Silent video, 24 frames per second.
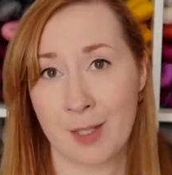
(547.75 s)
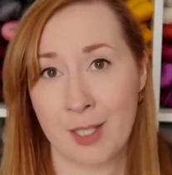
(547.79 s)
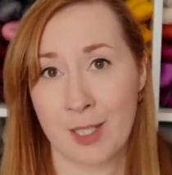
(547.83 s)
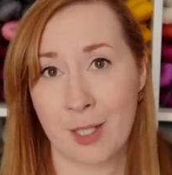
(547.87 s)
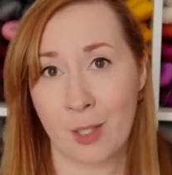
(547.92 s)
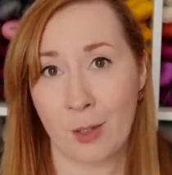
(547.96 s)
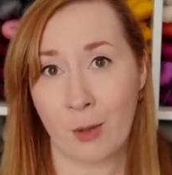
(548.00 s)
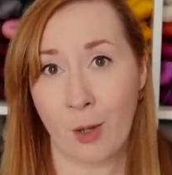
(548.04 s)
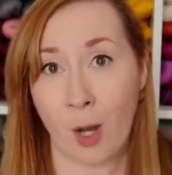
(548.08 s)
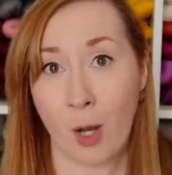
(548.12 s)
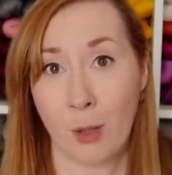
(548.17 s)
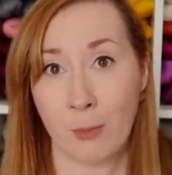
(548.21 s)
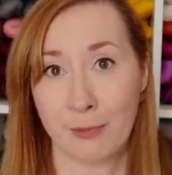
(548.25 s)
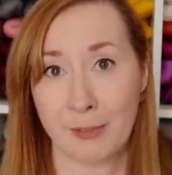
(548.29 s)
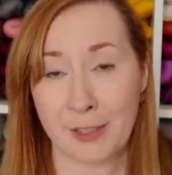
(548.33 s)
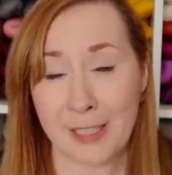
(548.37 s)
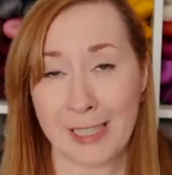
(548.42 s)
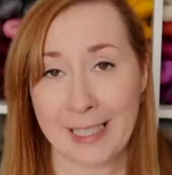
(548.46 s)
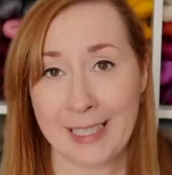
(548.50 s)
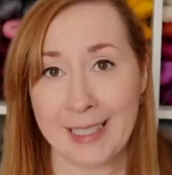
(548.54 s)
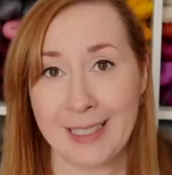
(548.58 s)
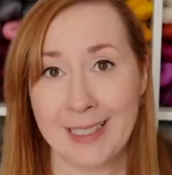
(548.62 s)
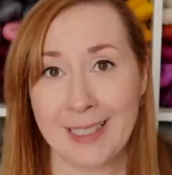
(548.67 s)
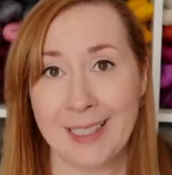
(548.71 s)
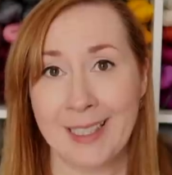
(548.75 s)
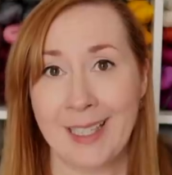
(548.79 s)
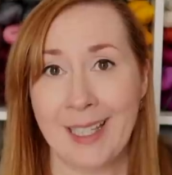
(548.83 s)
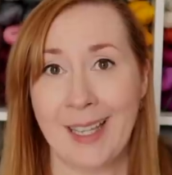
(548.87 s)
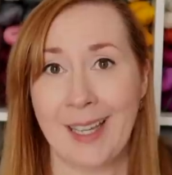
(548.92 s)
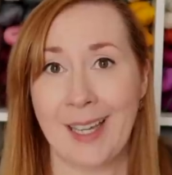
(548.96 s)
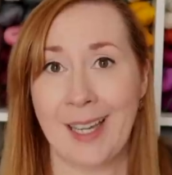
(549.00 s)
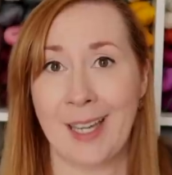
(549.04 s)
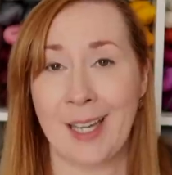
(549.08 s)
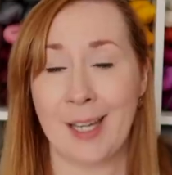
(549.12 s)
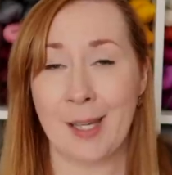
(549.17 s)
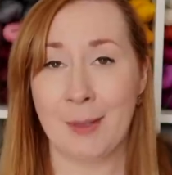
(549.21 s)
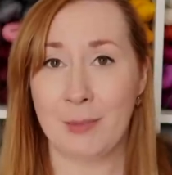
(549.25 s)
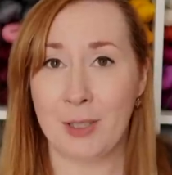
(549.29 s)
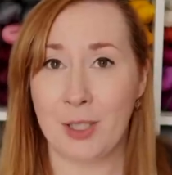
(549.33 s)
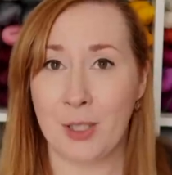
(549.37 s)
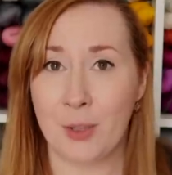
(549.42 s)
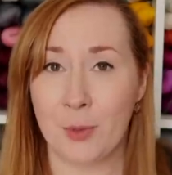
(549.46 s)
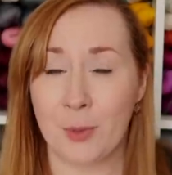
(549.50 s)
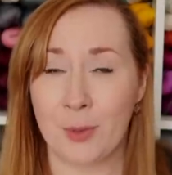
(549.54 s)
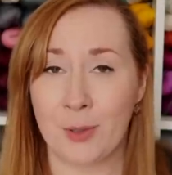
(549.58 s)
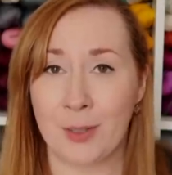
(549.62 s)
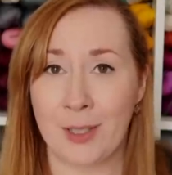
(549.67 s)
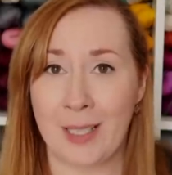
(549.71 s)
So hopefully
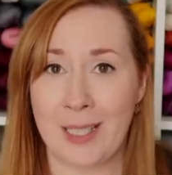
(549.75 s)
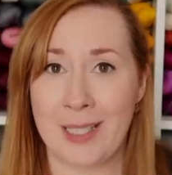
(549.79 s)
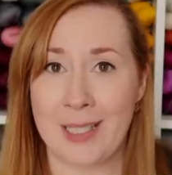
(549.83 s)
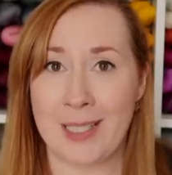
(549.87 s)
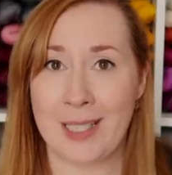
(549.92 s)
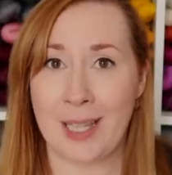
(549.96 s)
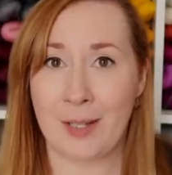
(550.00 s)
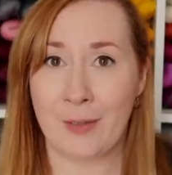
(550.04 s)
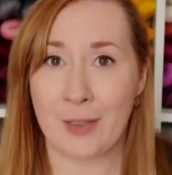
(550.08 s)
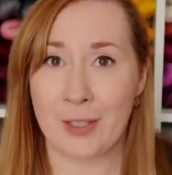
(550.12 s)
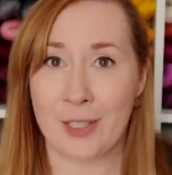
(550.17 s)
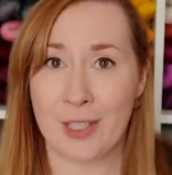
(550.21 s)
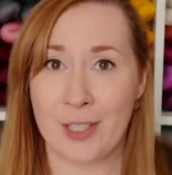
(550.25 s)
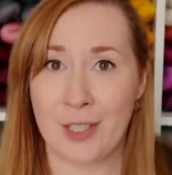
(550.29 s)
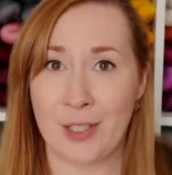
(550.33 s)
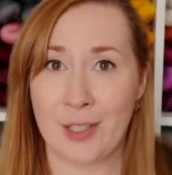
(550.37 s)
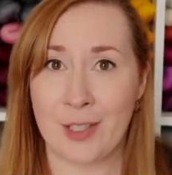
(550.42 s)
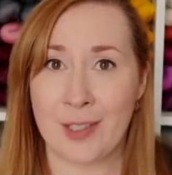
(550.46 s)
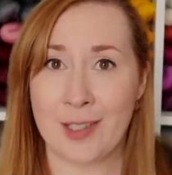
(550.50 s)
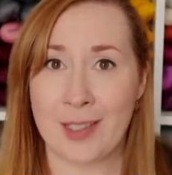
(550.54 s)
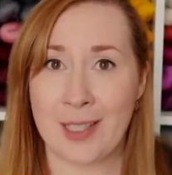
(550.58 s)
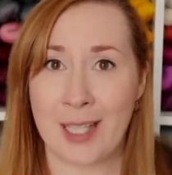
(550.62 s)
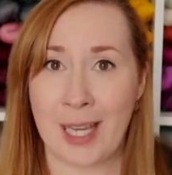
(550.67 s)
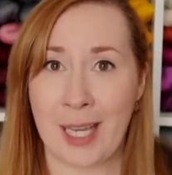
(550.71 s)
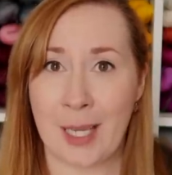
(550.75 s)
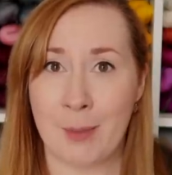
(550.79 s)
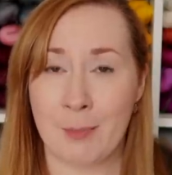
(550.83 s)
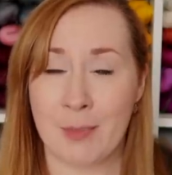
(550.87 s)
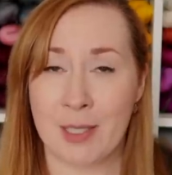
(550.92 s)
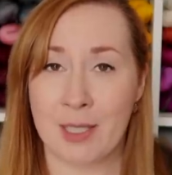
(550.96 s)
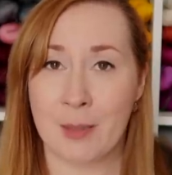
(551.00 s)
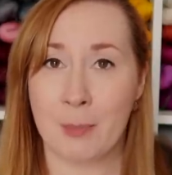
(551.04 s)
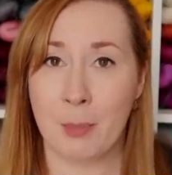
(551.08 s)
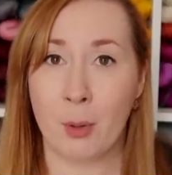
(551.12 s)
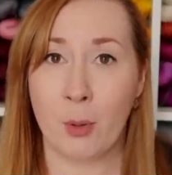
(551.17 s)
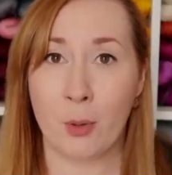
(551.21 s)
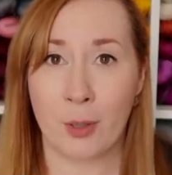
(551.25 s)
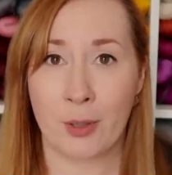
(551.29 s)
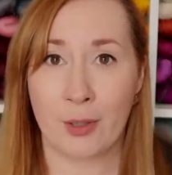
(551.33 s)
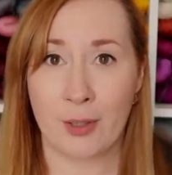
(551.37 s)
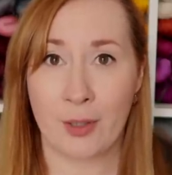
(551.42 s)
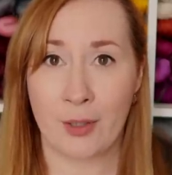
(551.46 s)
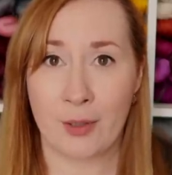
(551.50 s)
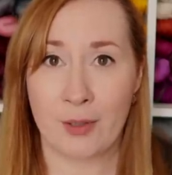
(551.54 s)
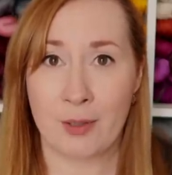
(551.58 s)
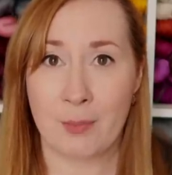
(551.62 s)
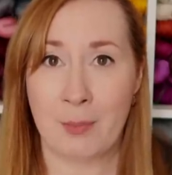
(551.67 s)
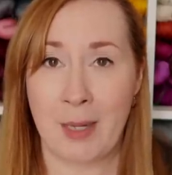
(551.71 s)
you will endeavour to do the same, support
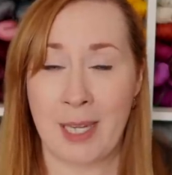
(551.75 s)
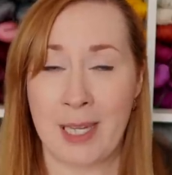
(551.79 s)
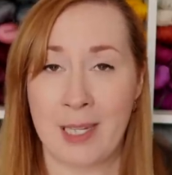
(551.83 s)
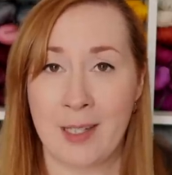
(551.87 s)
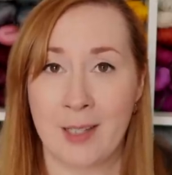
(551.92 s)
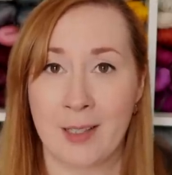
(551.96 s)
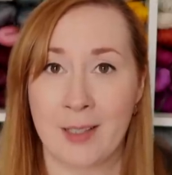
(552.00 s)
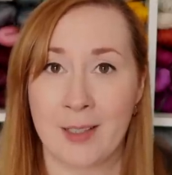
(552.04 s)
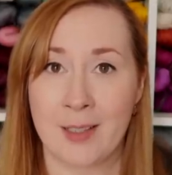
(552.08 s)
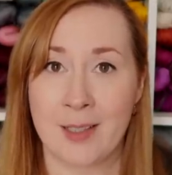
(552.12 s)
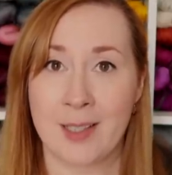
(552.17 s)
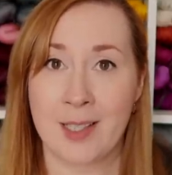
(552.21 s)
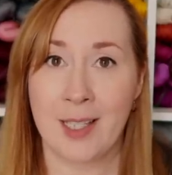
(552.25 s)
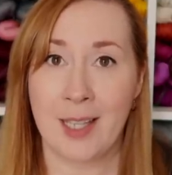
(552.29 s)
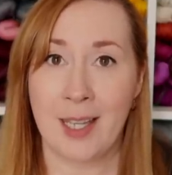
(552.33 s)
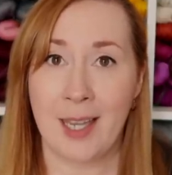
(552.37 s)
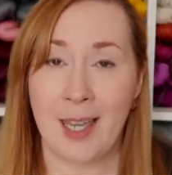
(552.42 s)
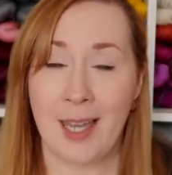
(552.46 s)
those makers,